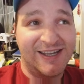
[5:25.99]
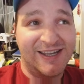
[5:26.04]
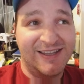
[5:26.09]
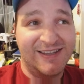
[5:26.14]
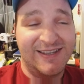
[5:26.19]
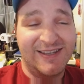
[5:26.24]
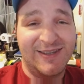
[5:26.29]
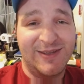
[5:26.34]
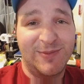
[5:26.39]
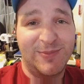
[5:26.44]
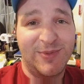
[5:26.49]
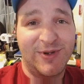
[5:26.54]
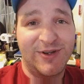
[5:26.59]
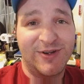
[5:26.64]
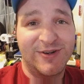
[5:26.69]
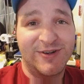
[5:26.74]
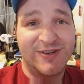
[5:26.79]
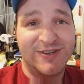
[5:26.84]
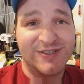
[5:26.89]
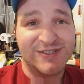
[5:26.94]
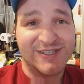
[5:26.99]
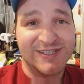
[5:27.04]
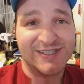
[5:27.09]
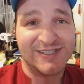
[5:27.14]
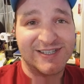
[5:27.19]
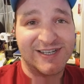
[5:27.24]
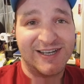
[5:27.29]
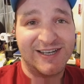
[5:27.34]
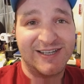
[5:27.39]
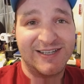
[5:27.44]
and then the beard is
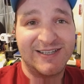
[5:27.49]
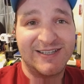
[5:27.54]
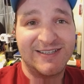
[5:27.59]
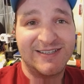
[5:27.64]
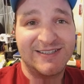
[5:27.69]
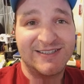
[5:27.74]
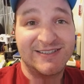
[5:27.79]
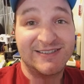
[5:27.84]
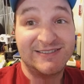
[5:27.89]
just gonna,